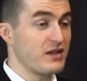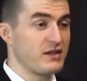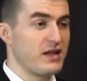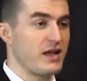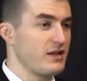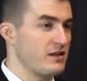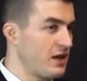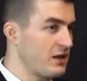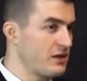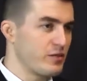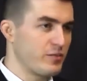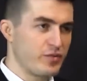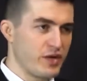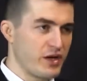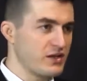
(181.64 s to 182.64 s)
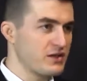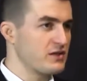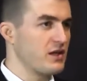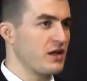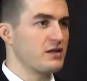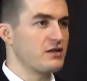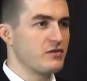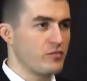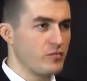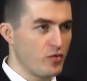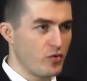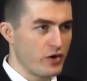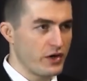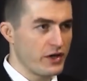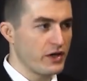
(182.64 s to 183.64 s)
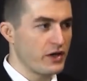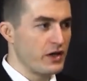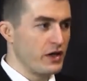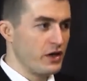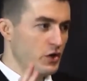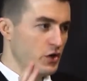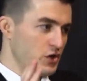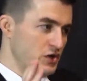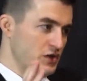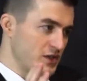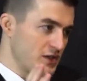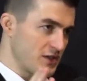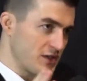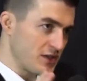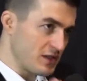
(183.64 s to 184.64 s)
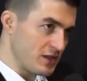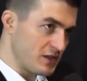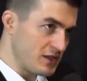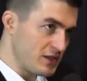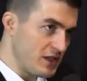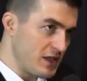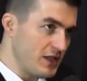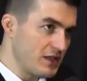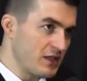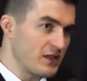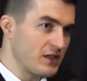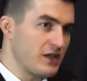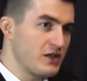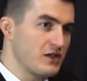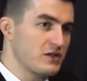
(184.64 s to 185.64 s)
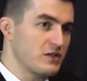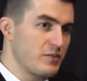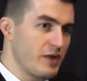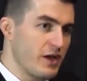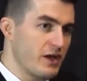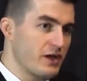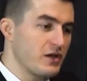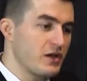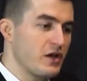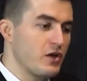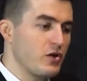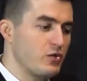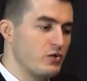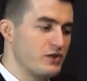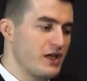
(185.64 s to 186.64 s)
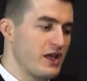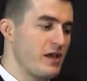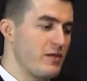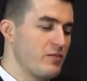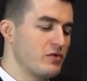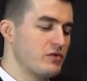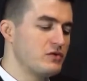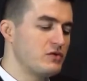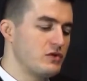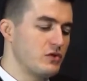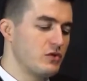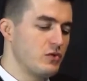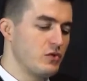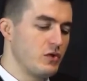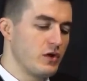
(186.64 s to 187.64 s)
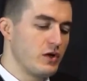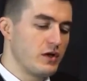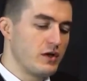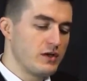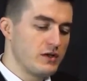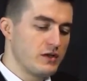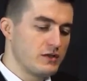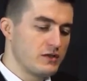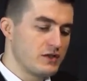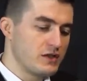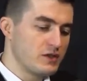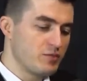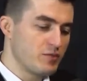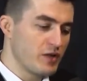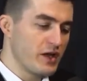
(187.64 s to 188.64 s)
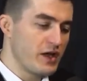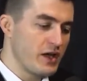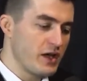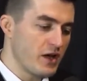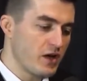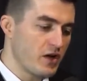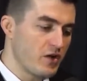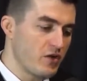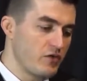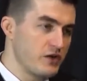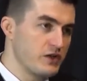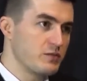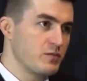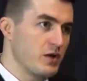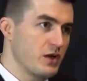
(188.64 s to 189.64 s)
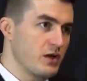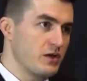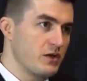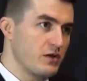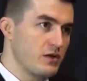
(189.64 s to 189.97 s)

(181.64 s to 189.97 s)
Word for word: on that. Not the press, not the reporting. You can just see that here's a man who's able to display a charisma